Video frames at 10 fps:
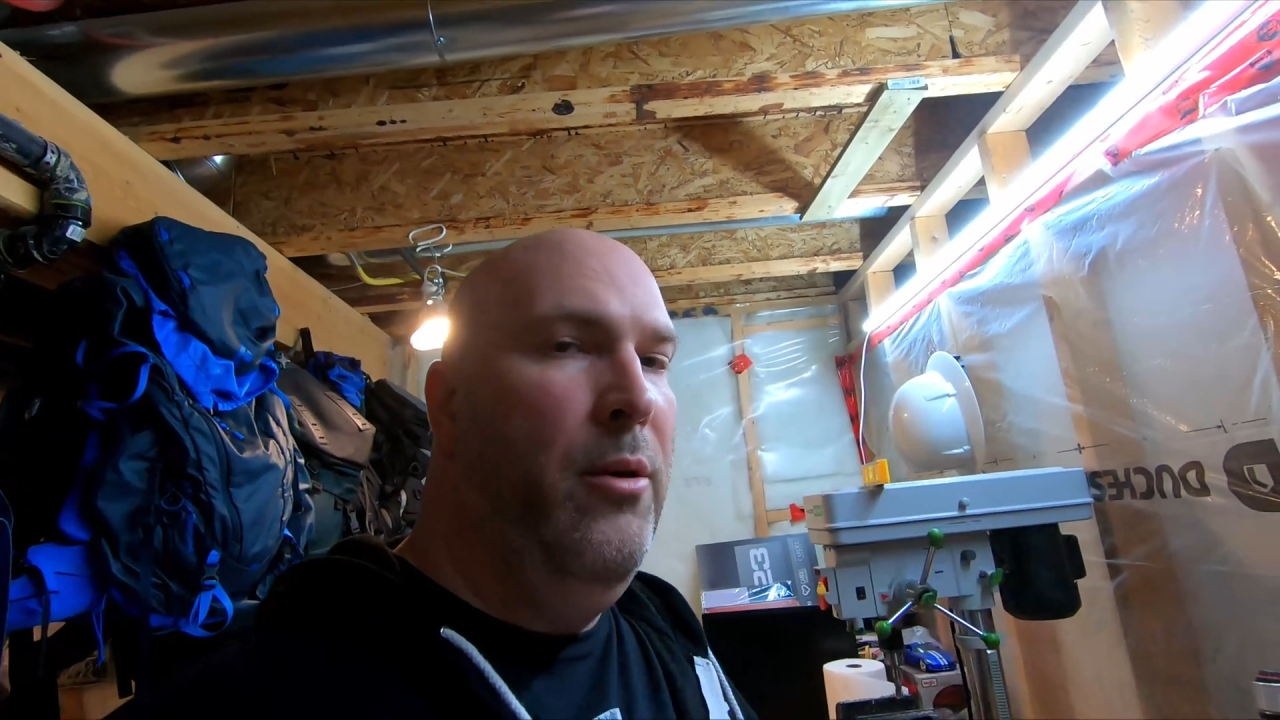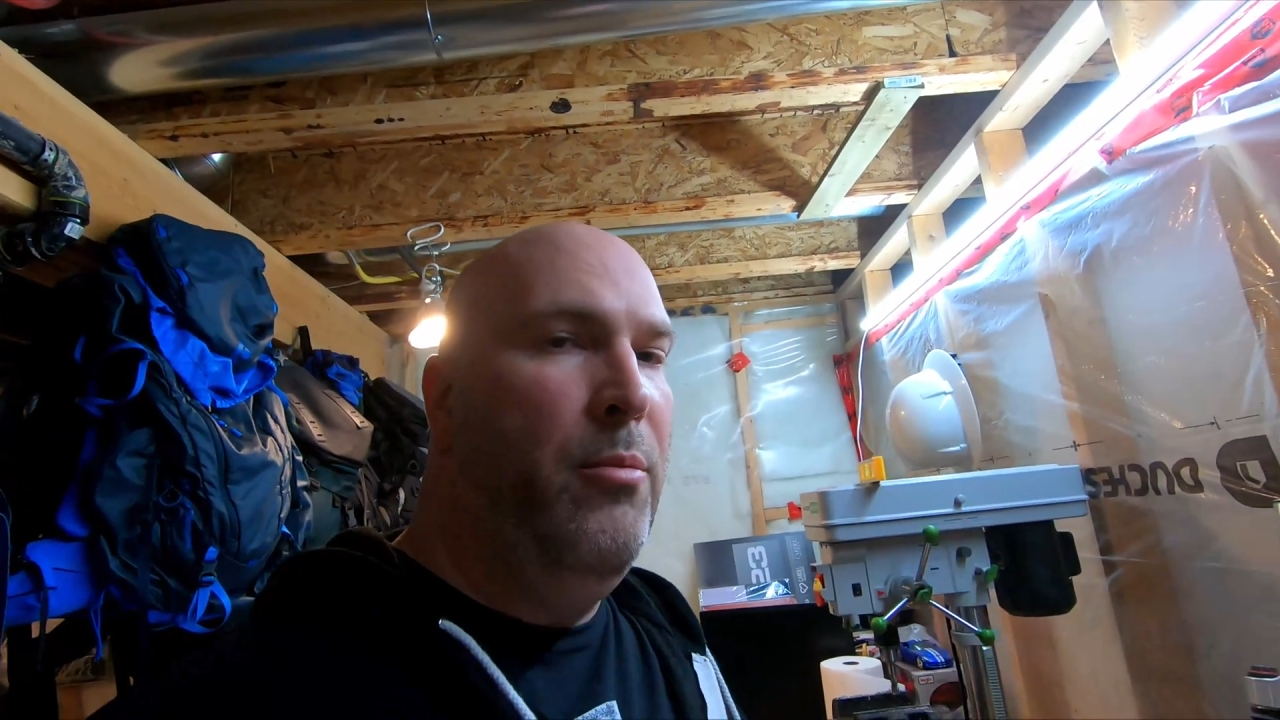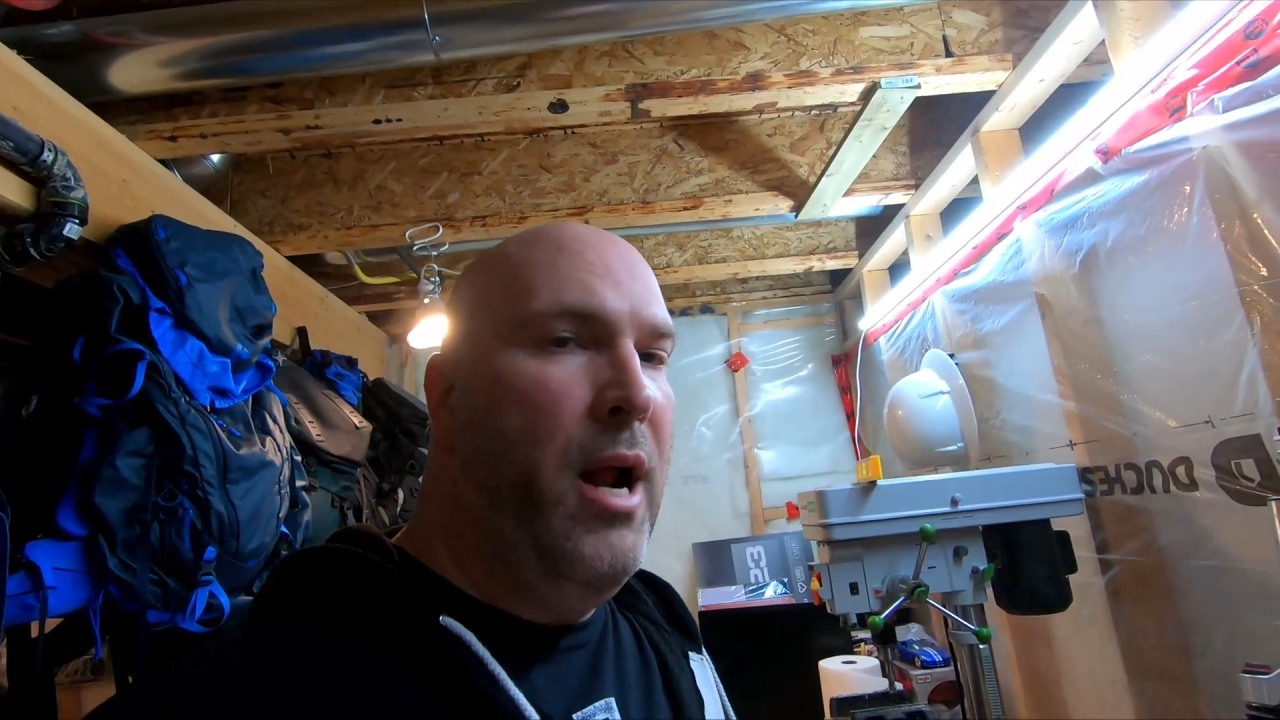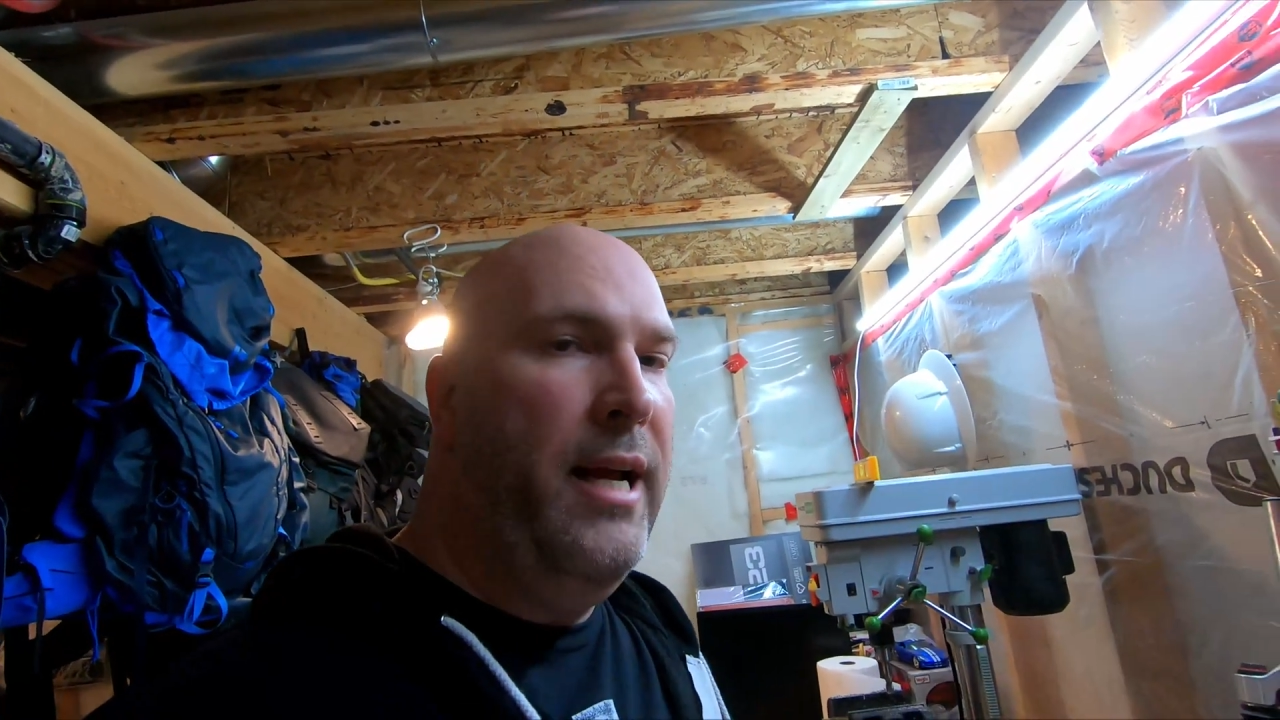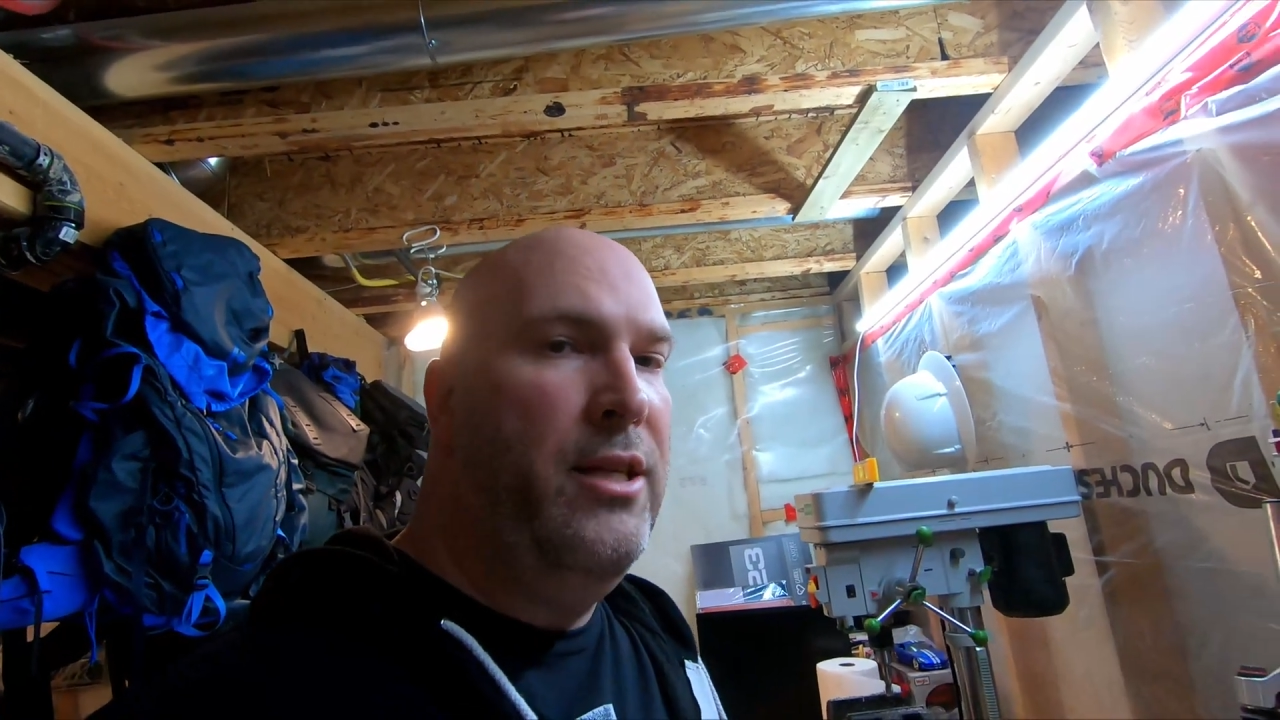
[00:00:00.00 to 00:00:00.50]

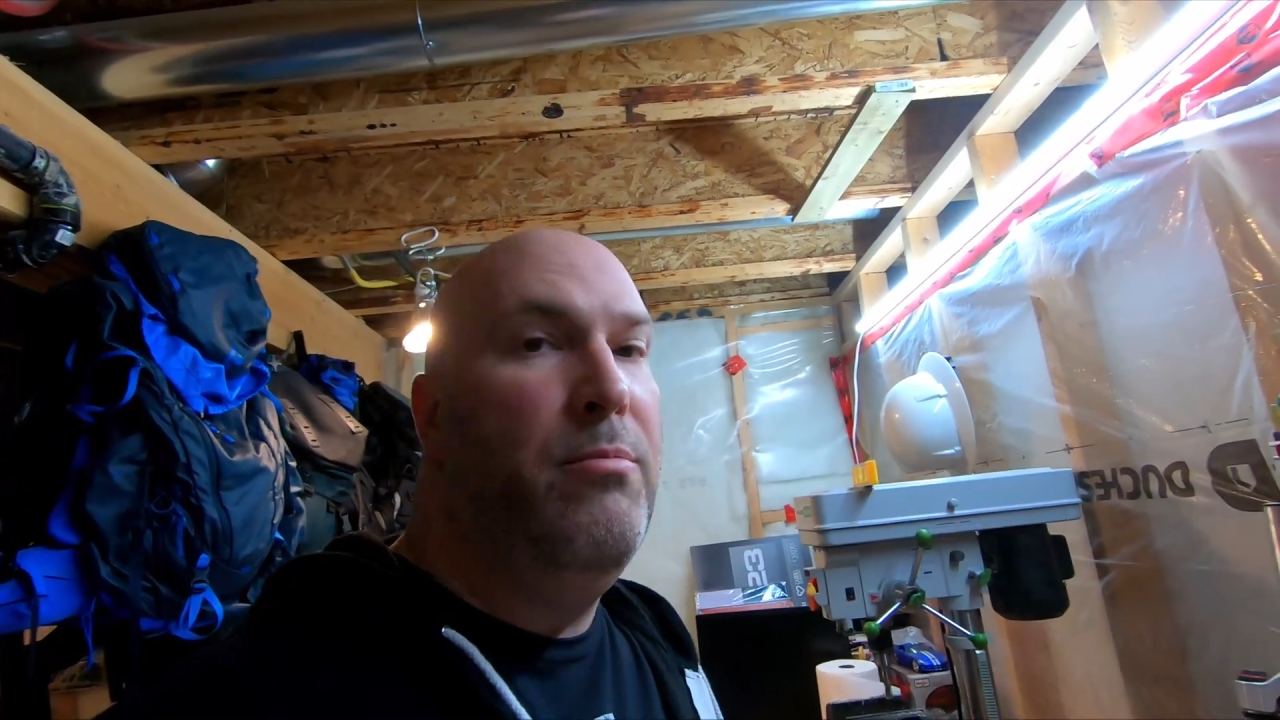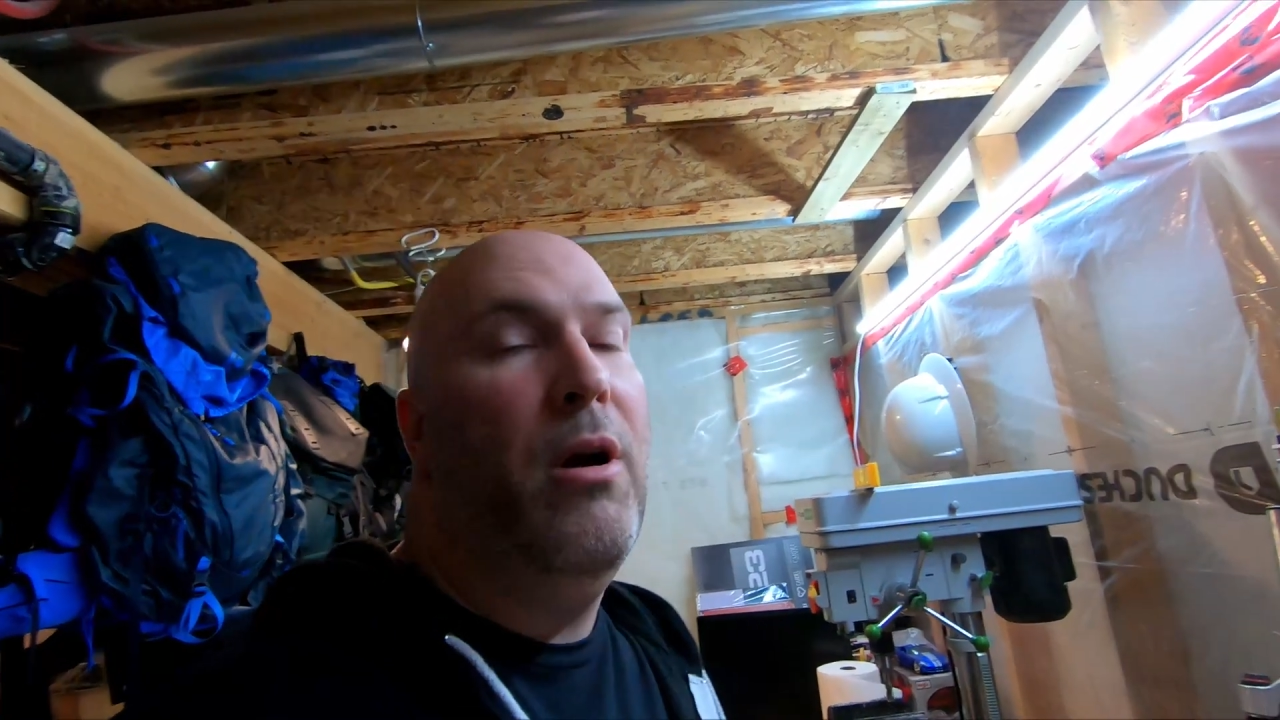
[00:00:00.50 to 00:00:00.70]
brackets